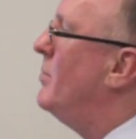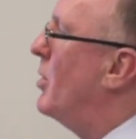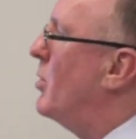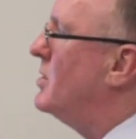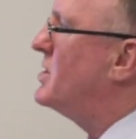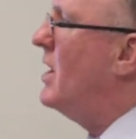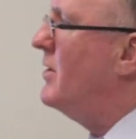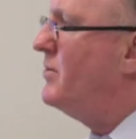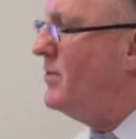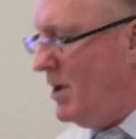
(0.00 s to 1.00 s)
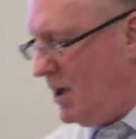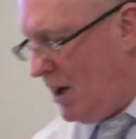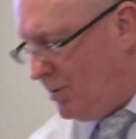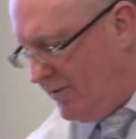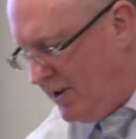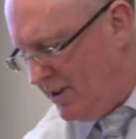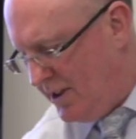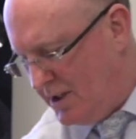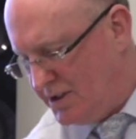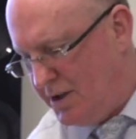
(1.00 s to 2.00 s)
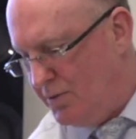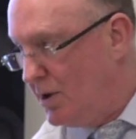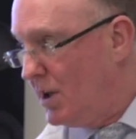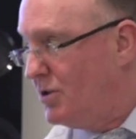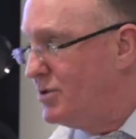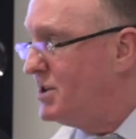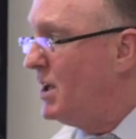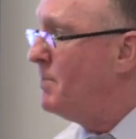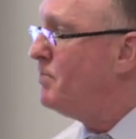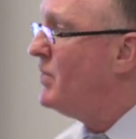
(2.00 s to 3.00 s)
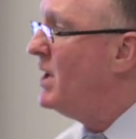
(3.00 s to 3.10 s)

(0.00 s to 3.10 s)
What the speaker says: But we also have a couple of other things that are really interesting.